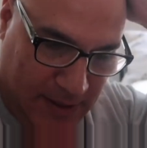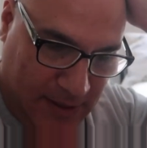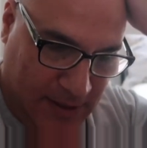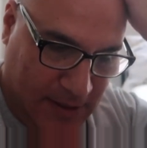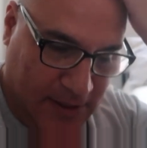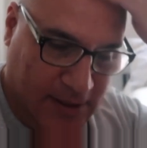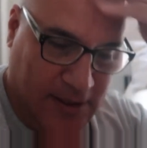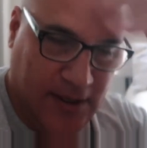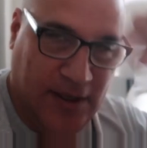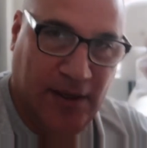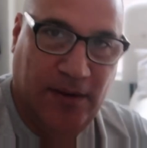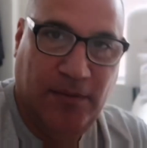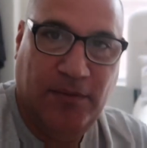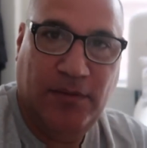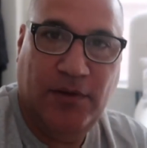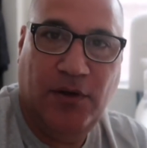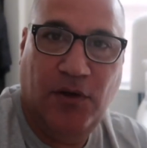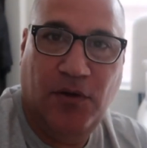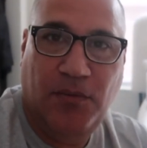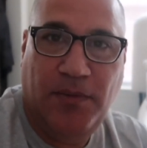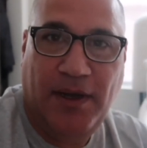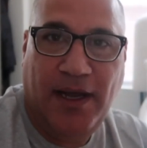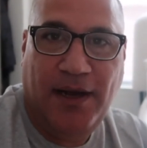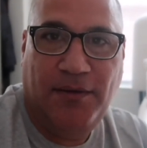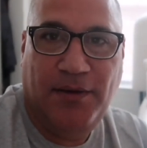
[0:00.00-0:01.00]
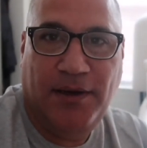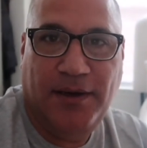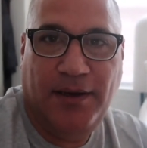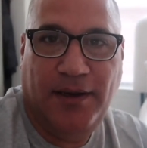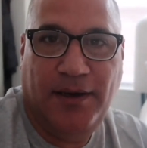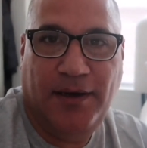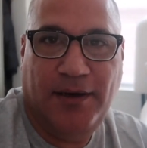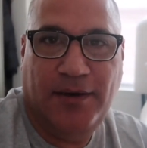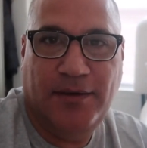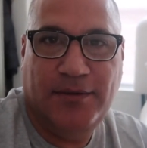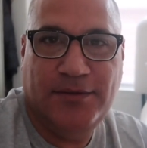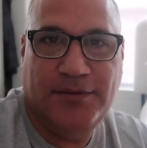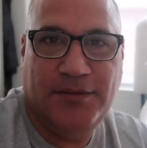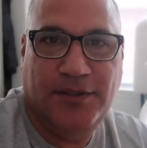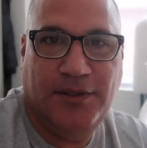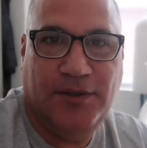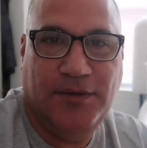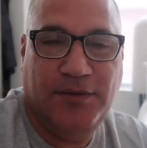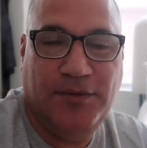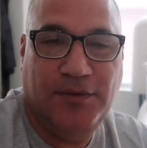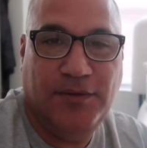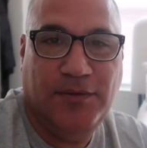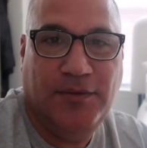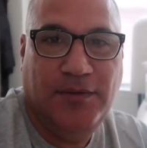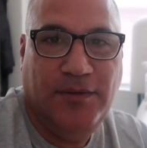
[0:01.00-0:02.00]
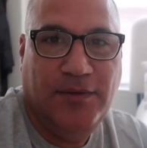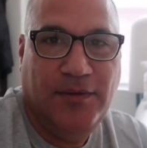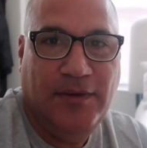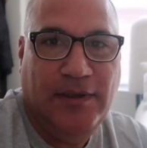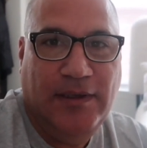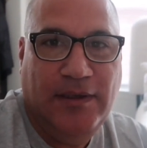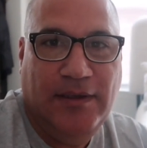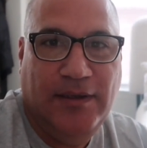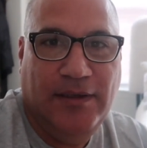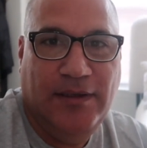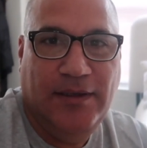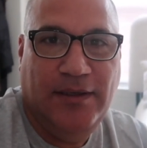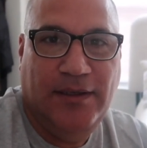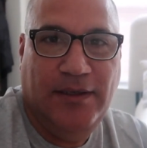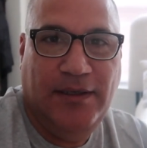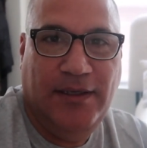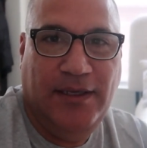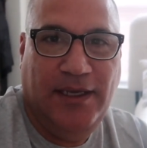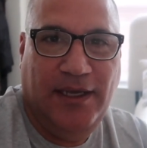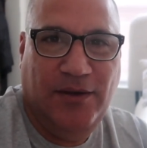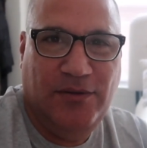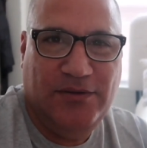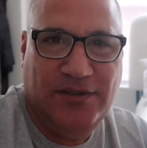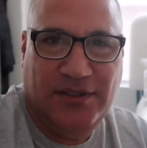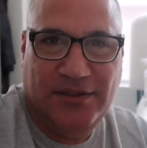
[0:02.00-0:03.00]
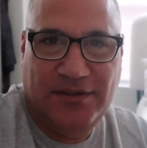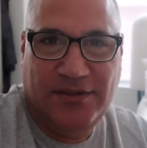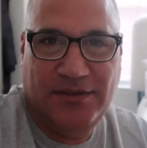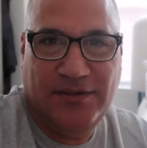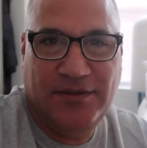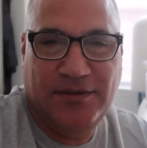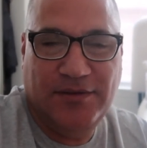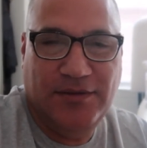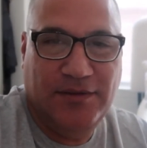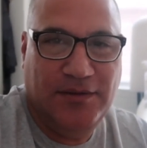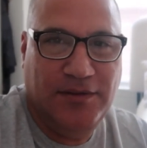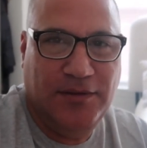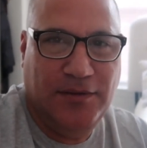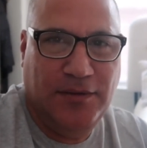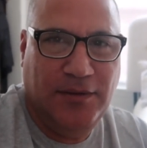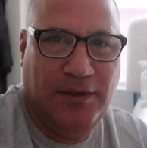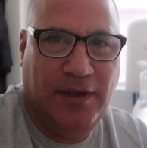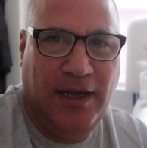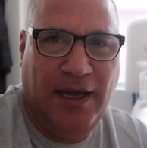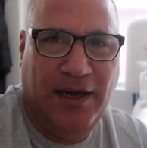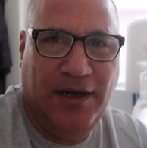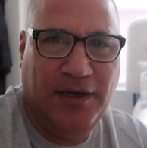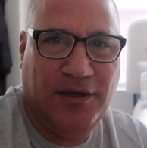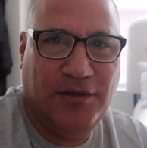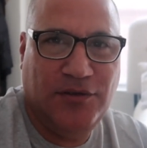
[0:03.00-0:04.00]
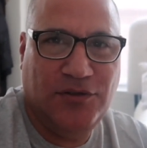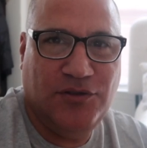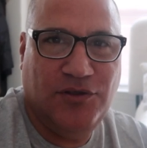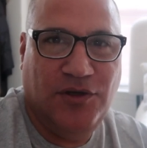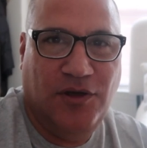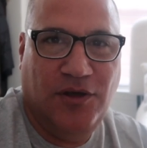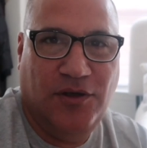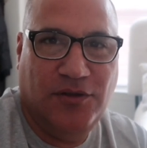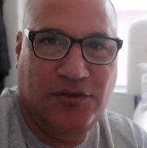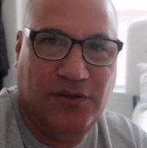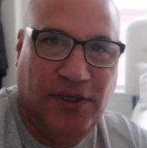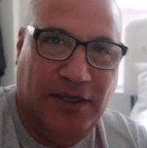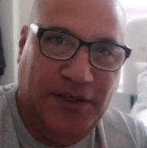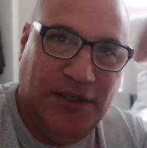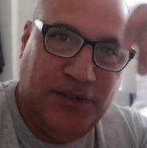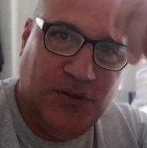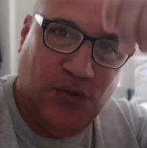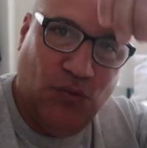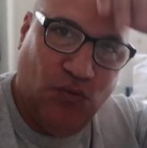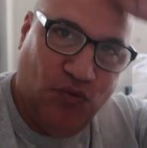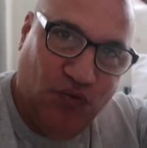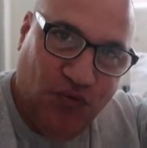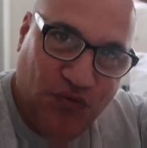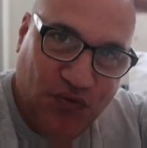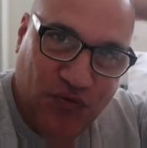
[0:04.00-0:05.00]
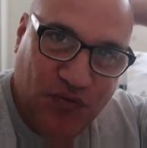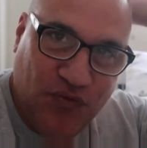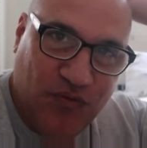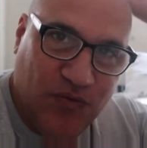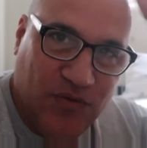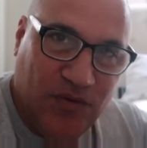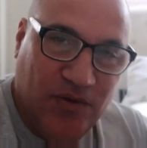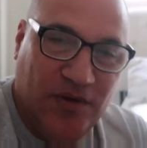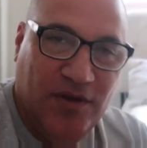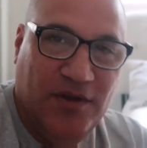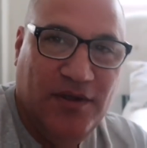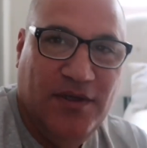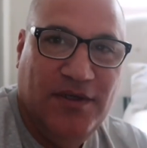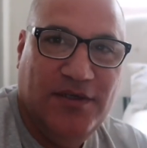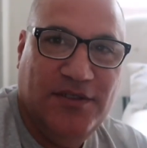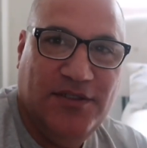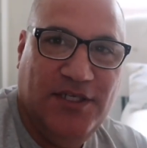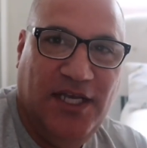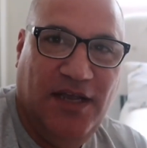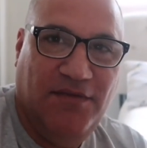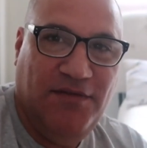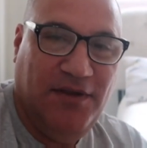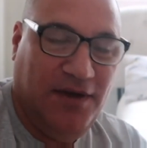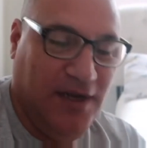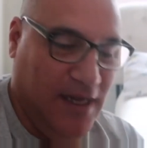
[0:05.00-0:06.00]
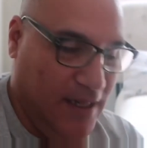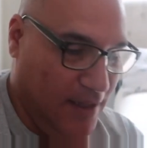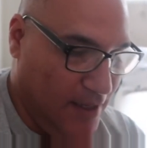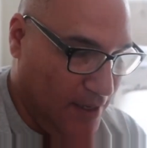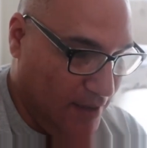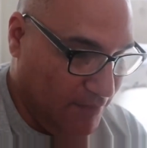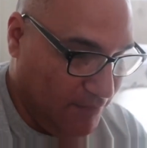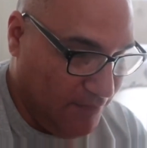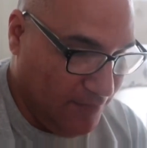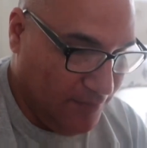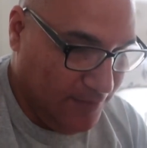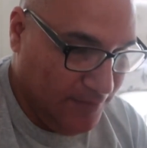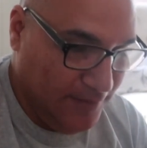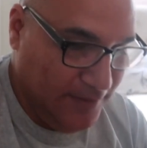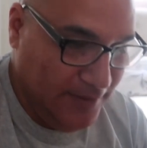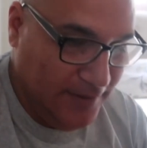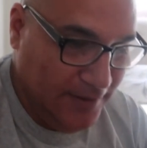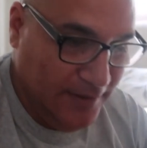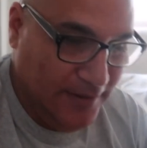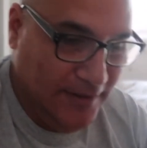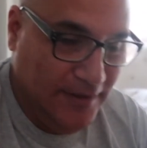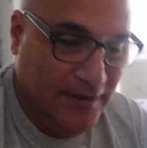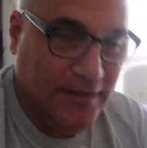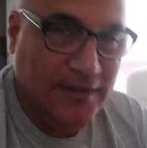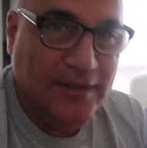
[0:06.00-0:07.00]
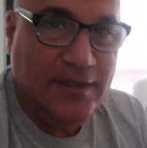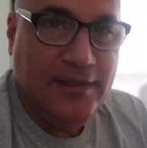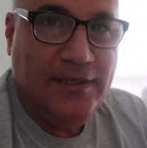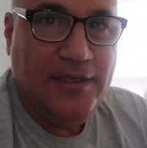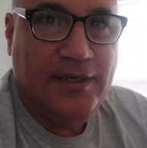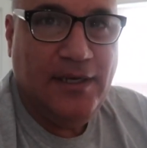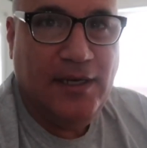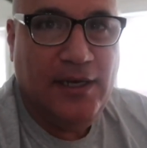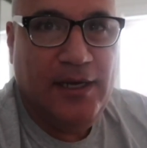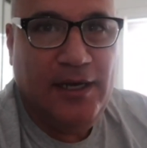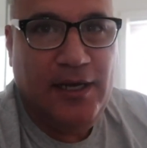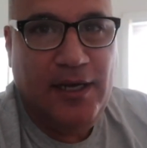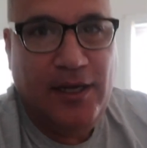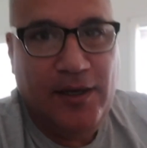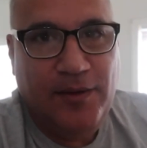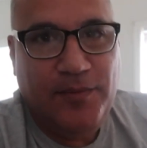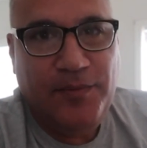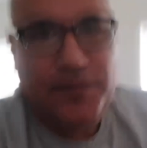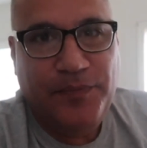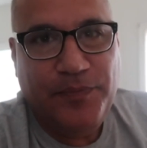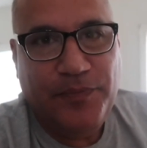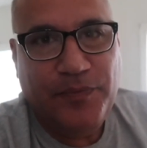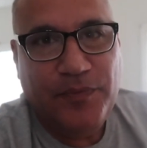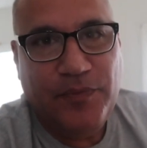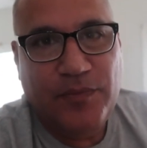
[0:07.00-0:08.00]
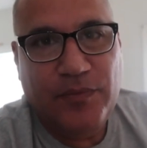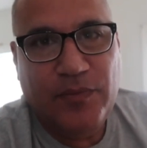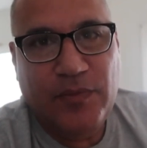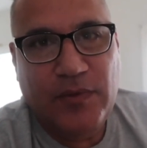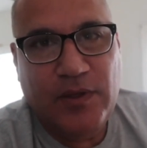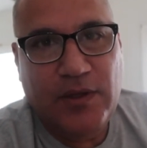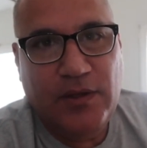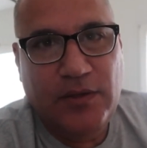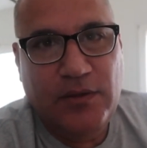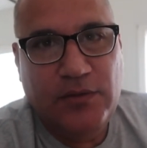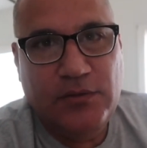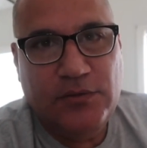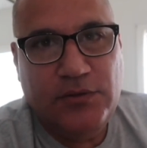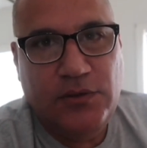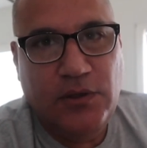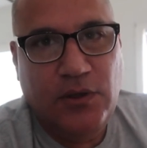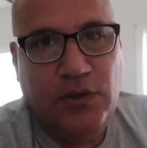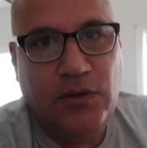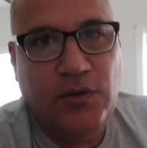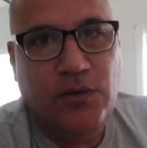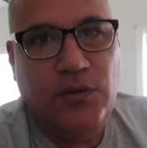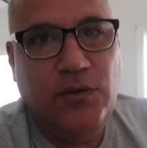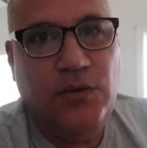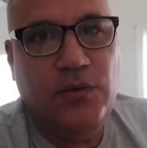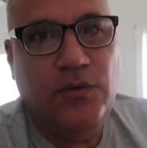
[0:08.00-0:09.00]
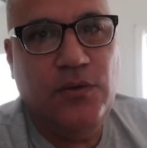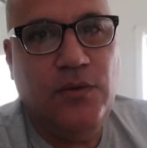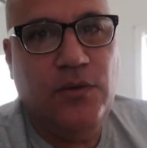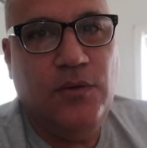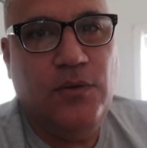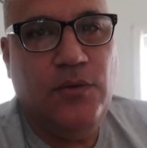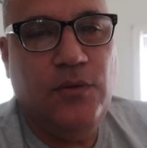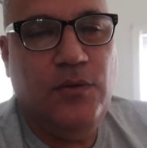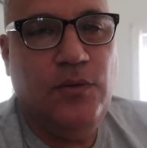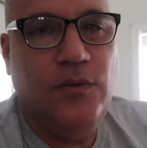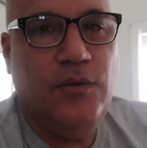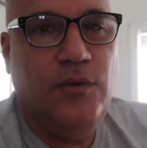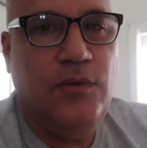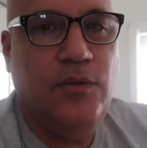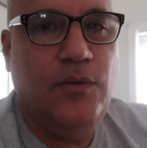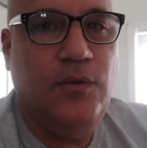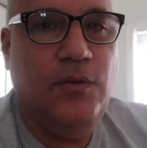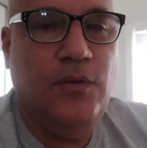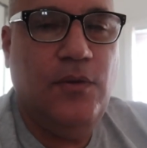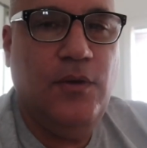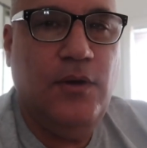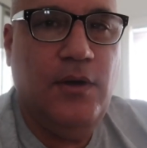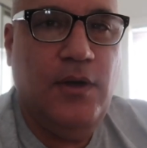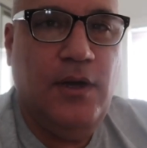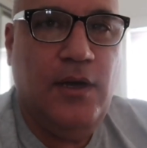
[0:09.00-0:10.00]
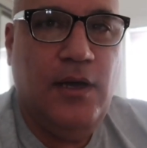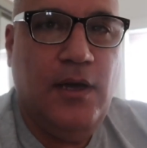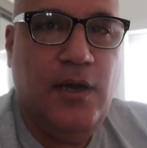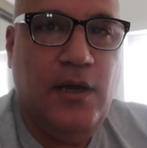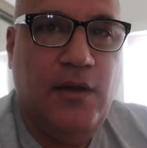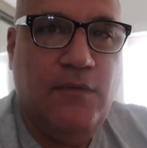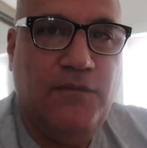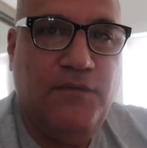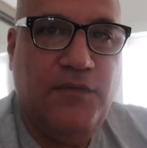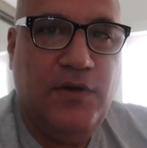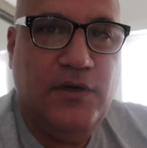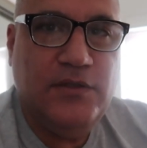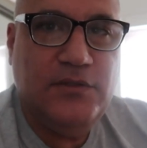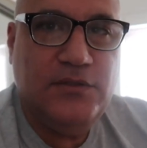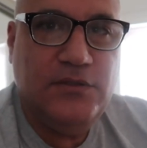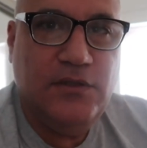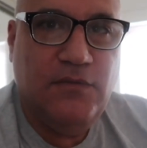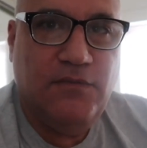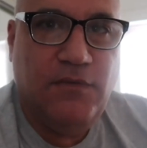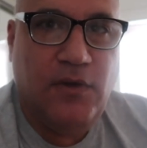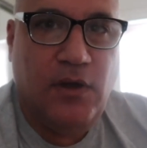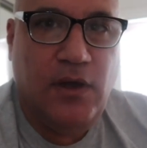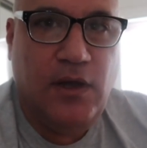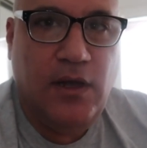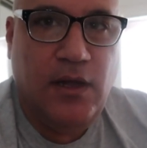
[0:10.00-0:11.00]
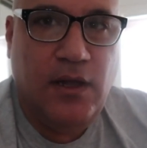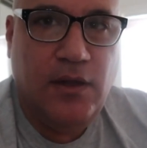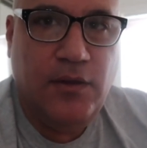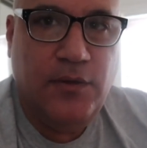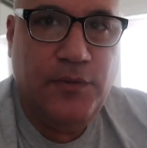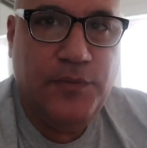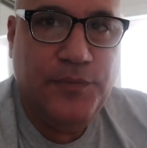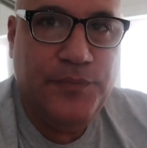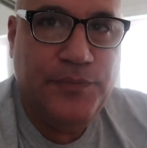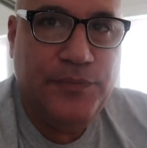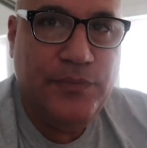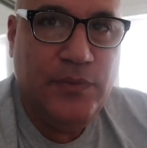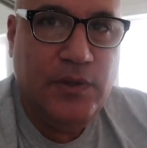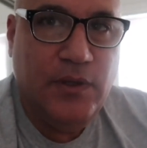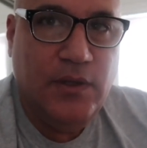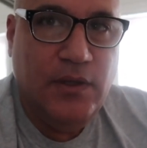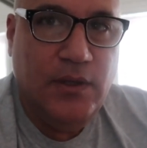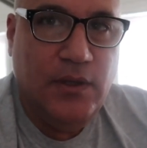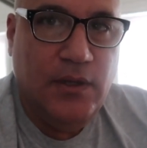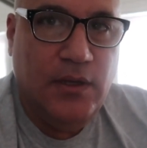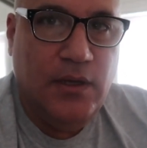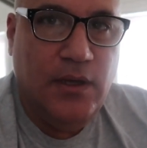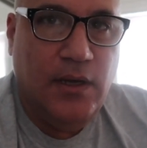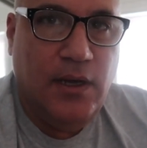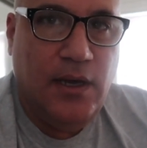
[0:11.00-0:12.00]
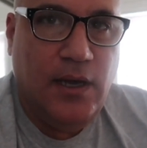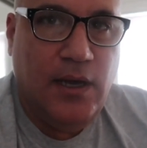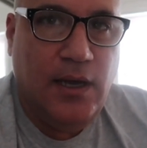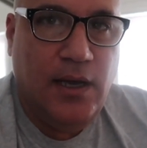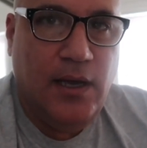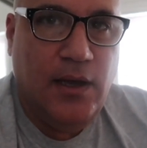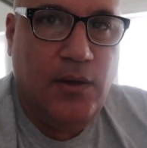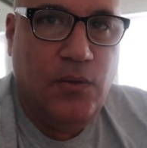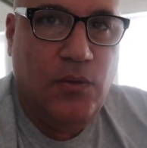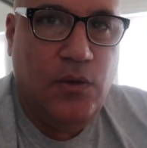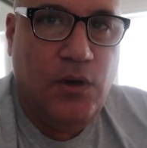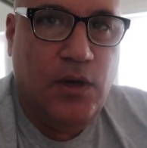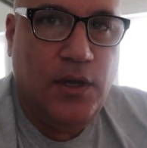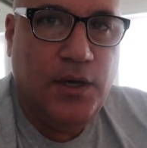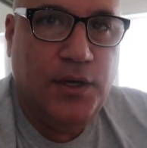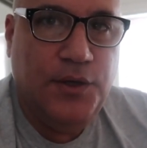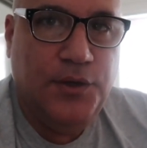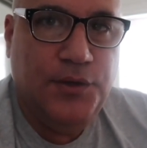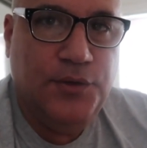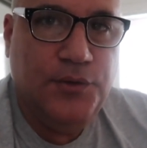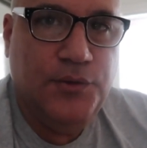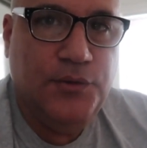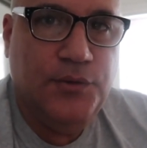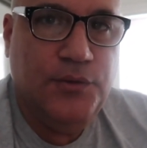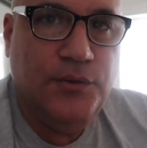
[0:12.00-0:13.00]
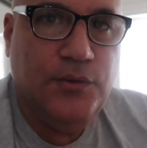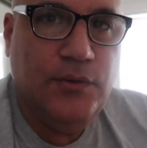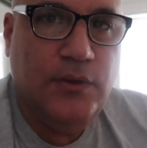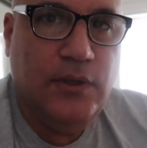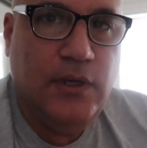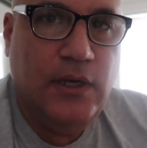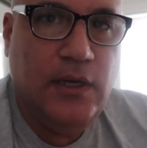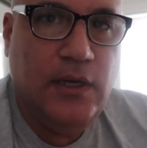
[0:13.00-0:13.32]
no Myra here. So and the hair was just out of control. So I just shaved it all off. Um, so first of all, I want to do